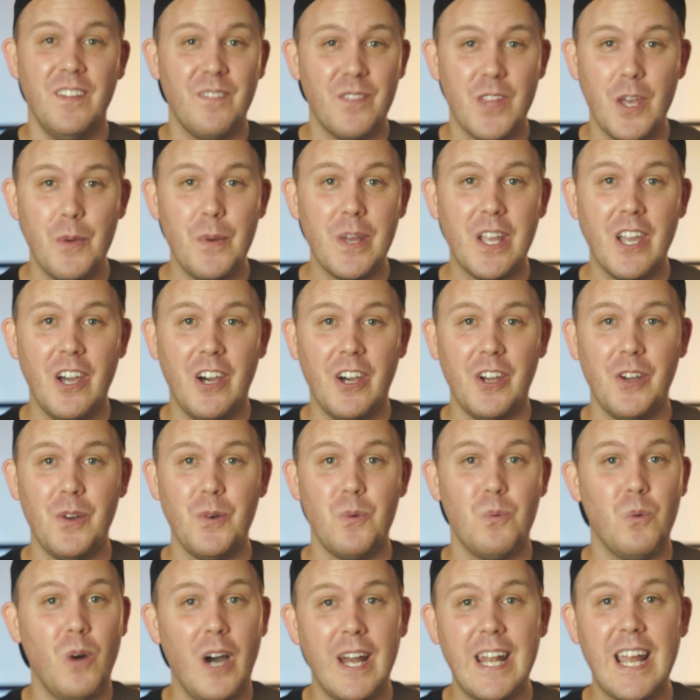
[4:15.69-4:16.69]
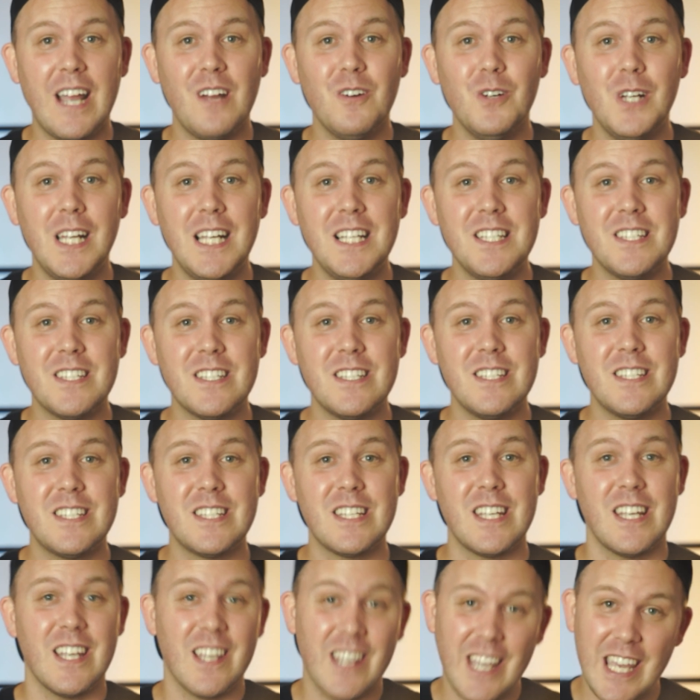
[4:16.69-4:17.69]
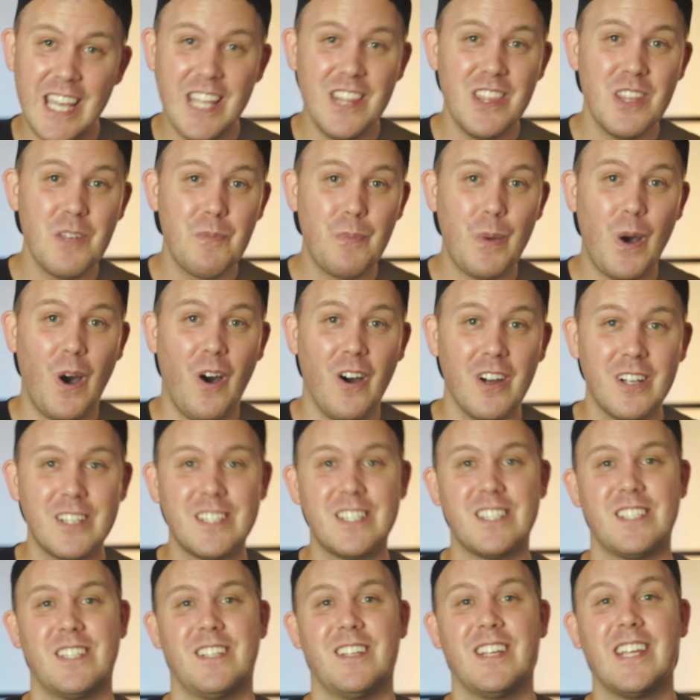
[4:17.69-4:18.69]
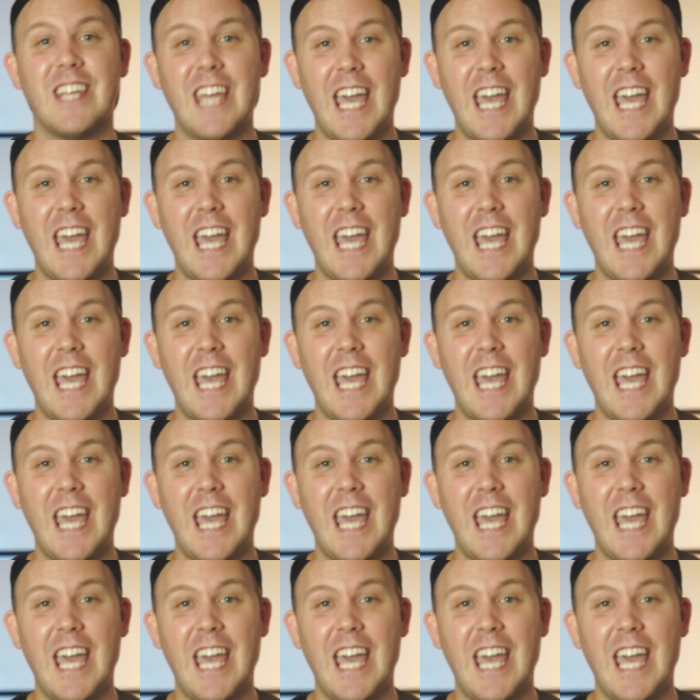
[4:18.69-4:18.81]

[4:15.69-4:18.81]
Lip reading: There we go, wide angle lenses in the box.